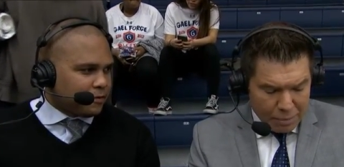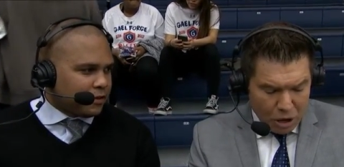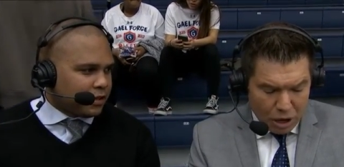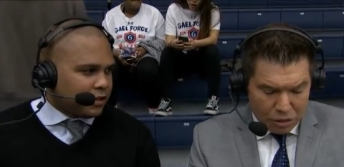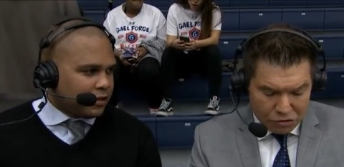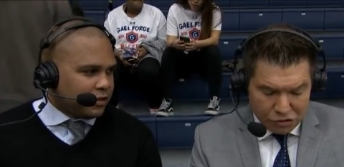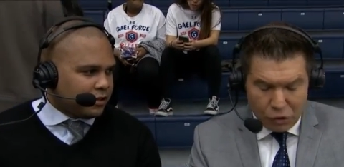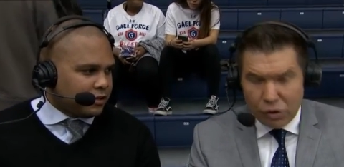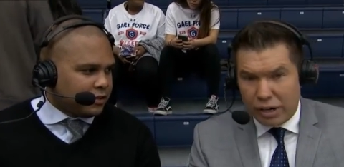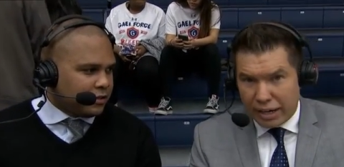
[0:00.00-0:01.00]
Speaker 1: on the floor
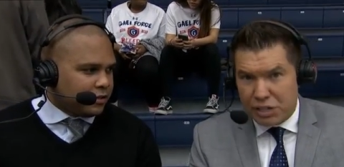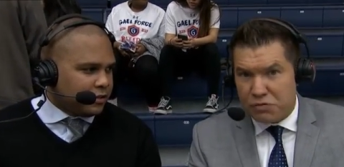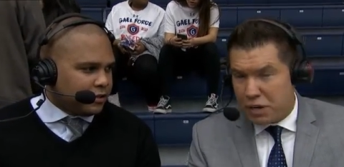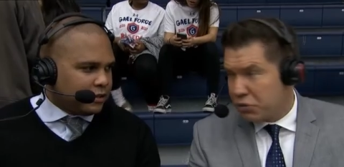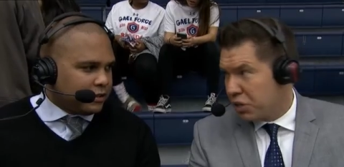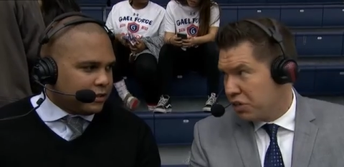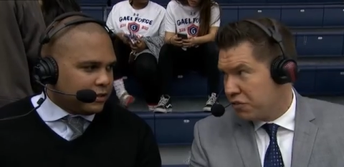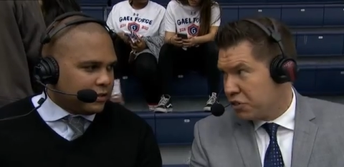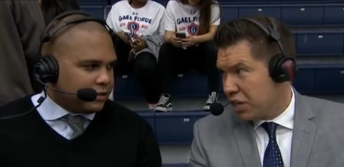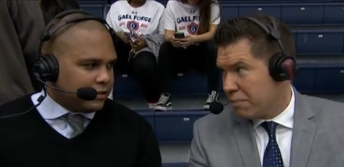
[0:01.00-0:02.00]
and a nice victory here for
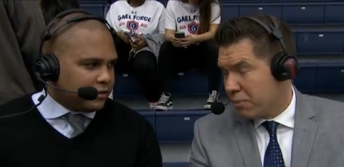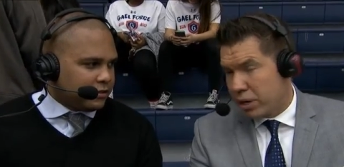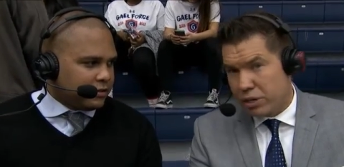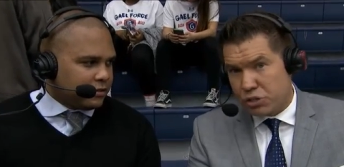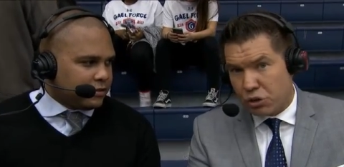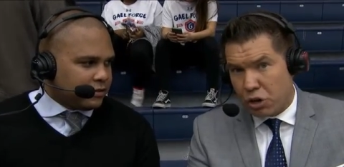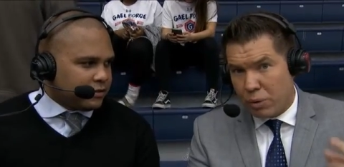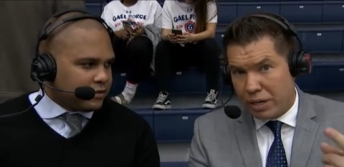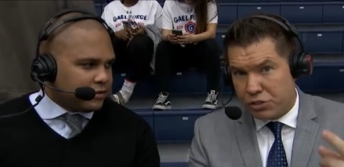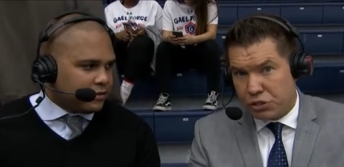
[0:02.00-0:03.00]
St. Mary's. They'll go in
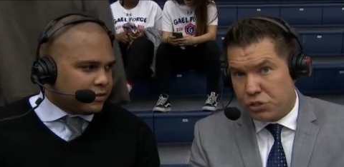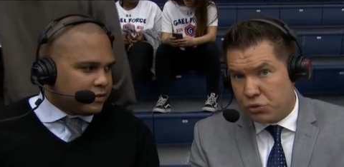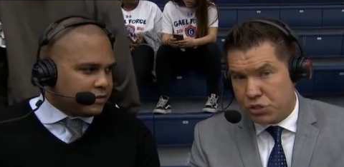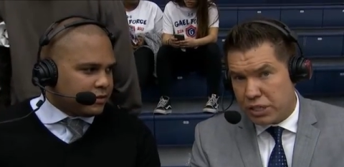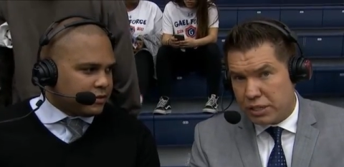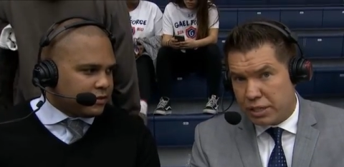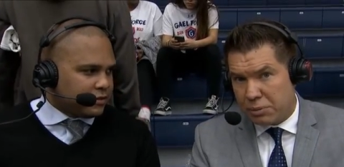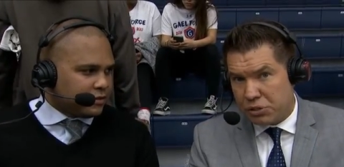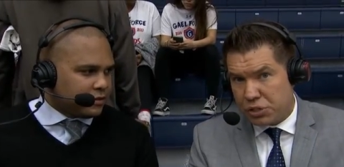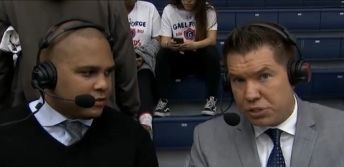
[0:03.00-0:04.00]
as the two seed in the
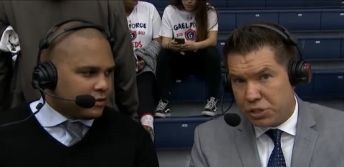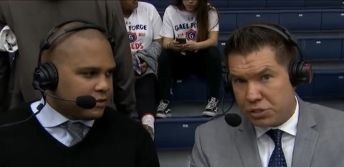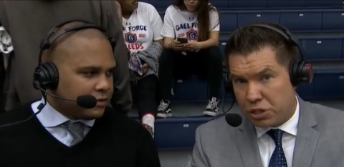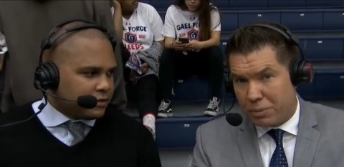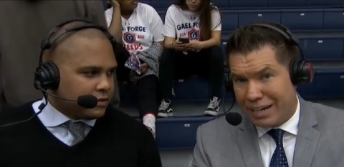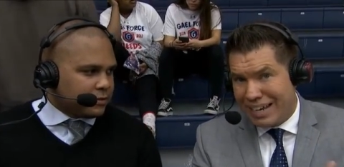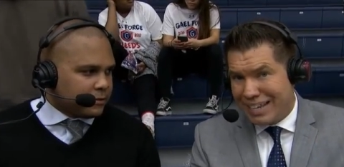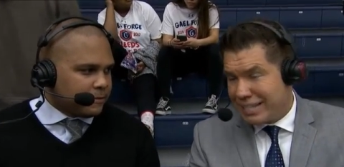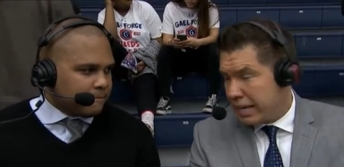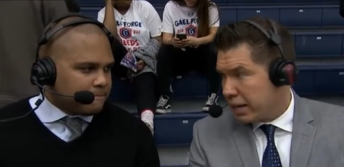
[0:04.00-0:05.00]
WCC tournament,
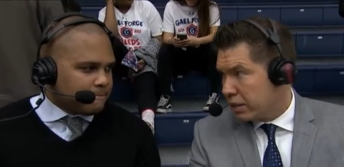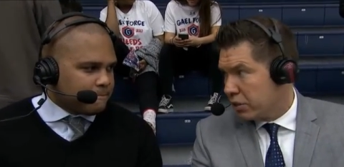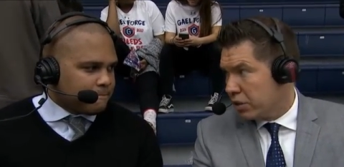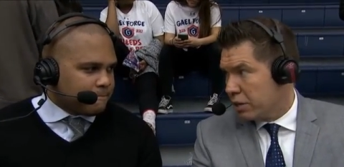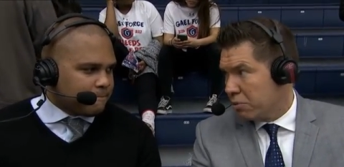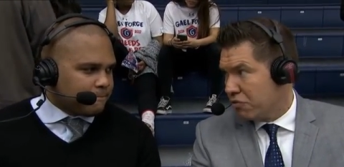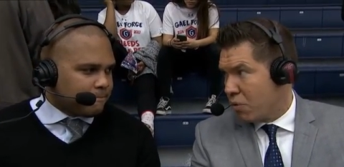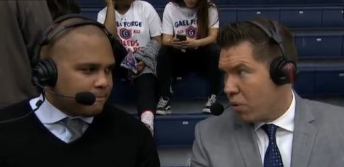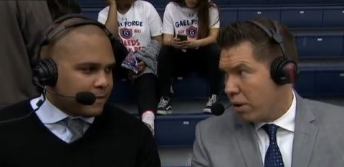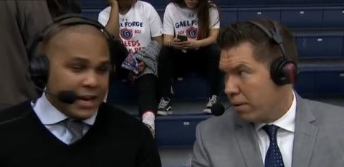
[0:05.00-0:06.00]
Santa Clara the number four.
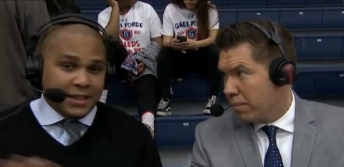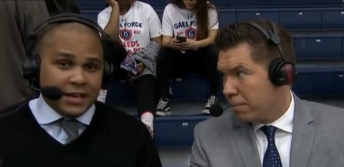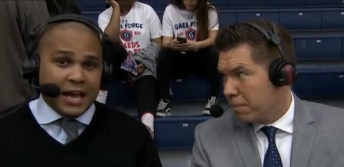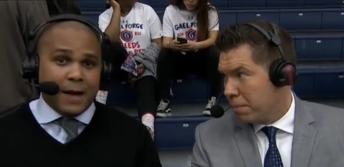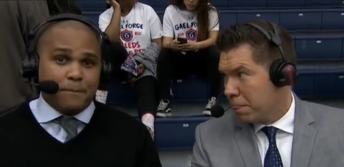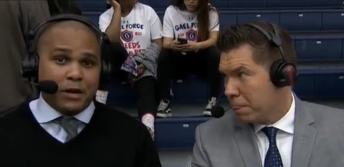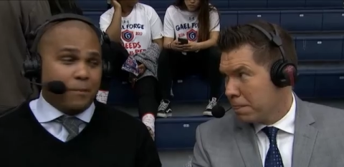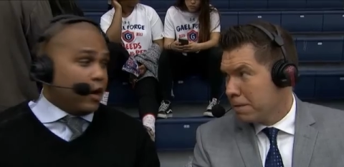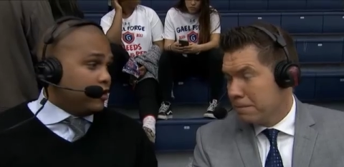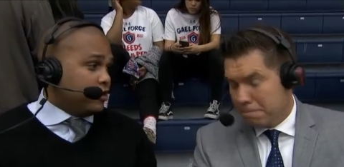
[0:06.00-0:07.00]
Speaker 2: Anything can happen in
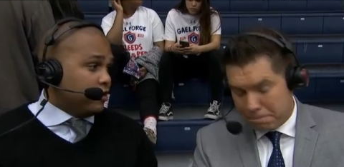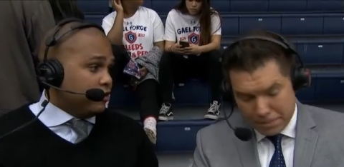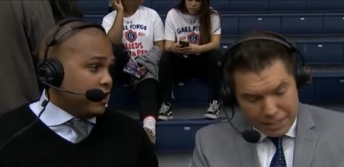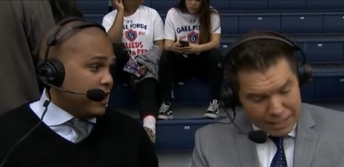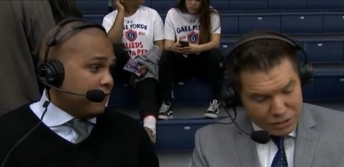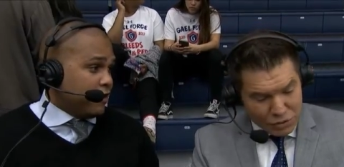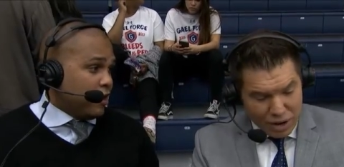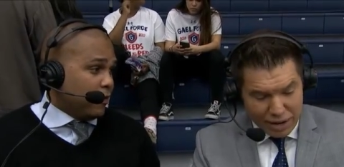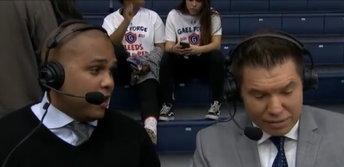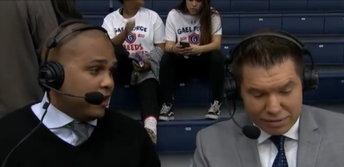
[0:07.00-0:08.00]
March, though, so you That's never right.
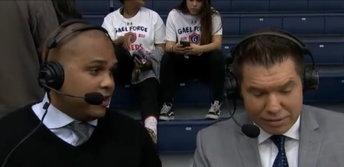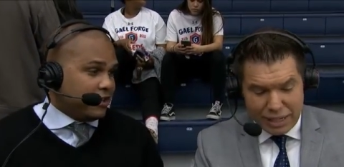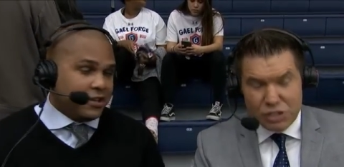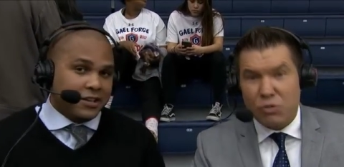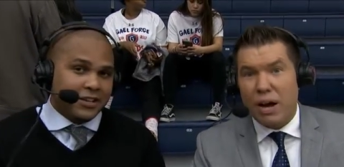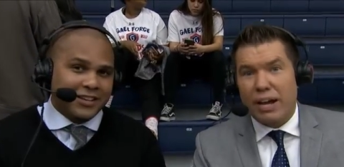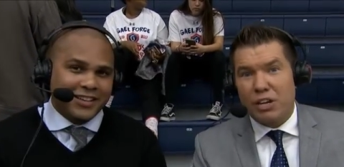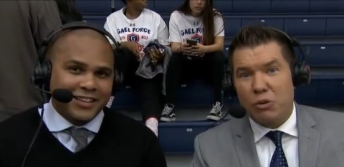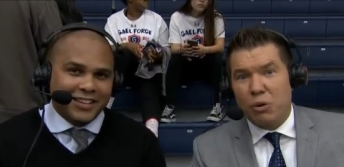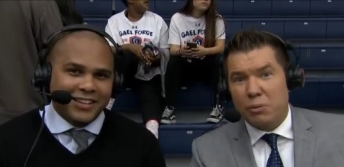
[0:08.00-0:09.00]
know, Ray.
Speaker 1: That's right, and you
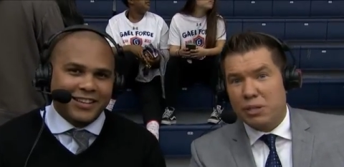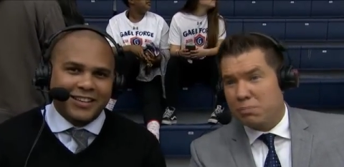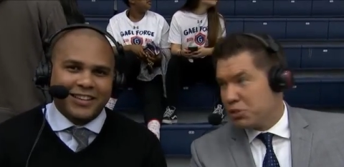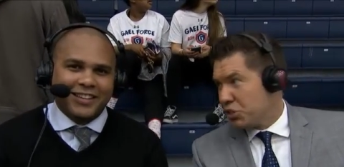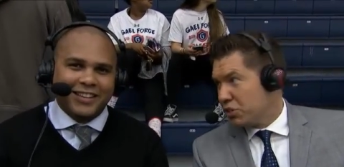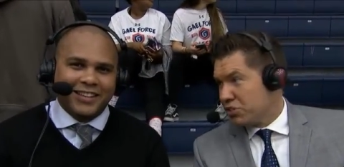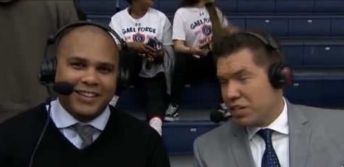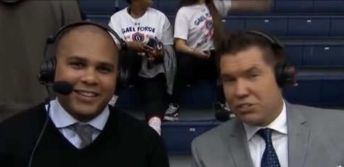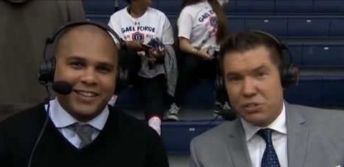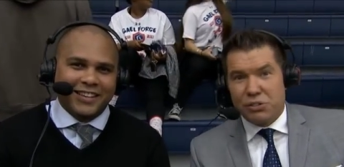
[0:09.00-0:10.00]
want to be sure to stay
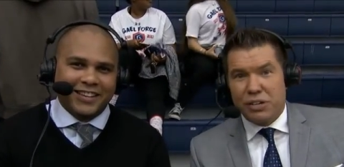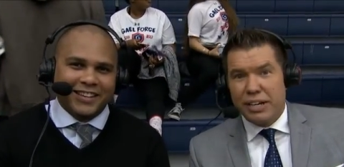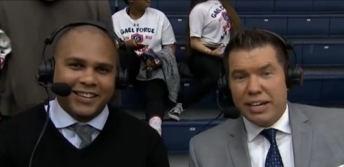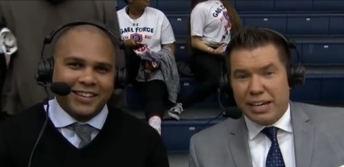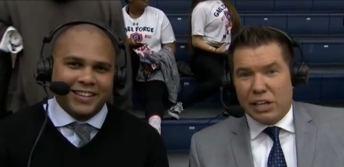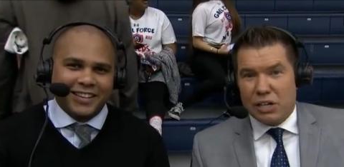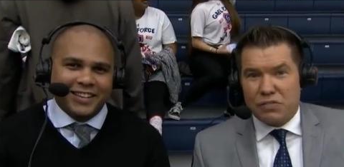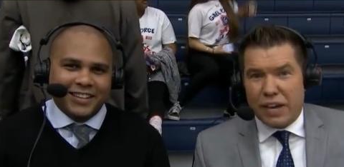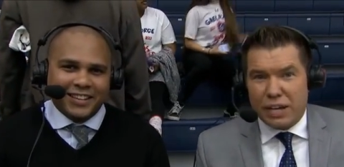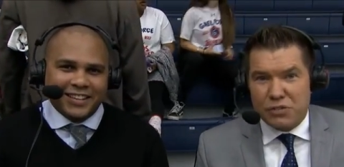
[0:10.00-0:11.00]
tuned in Las Vegas for